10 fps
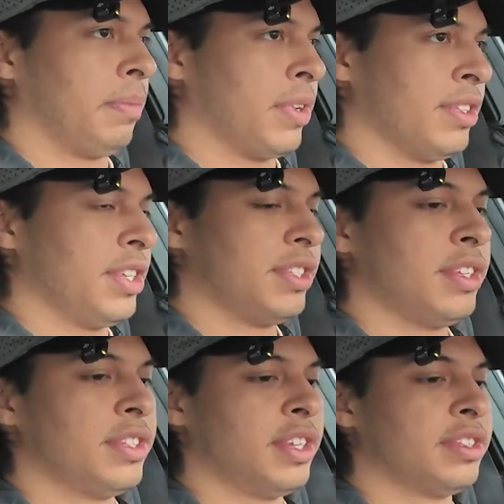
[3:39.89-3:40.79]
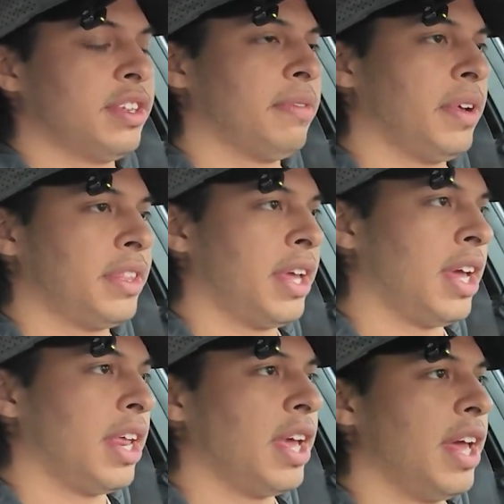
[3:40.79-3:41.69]
consistency and stuff like
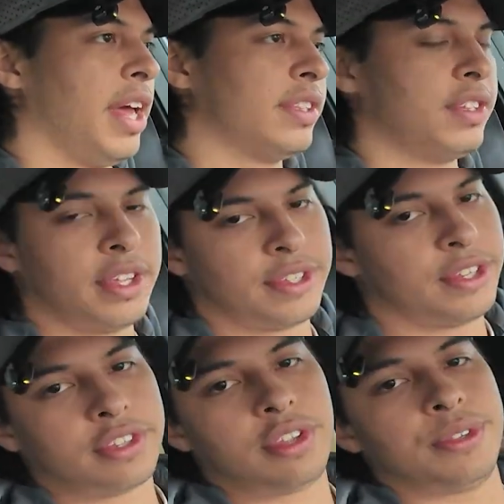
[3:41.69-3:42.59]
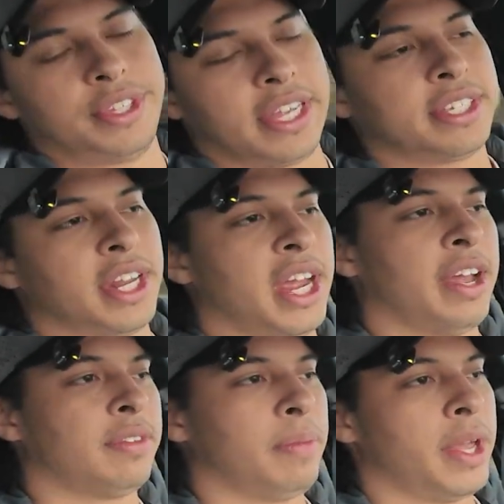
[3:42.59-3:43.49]
that. It's just those debts that I
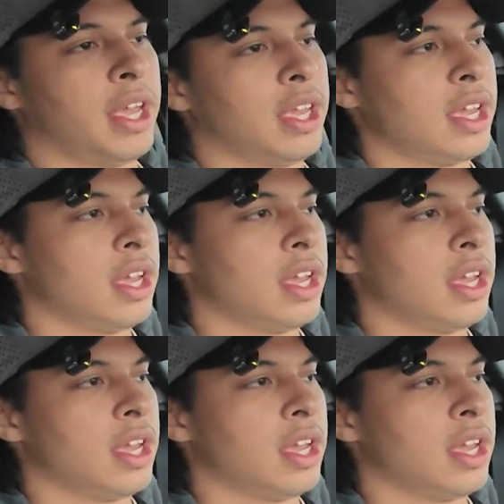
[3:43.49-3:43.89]
have to pay.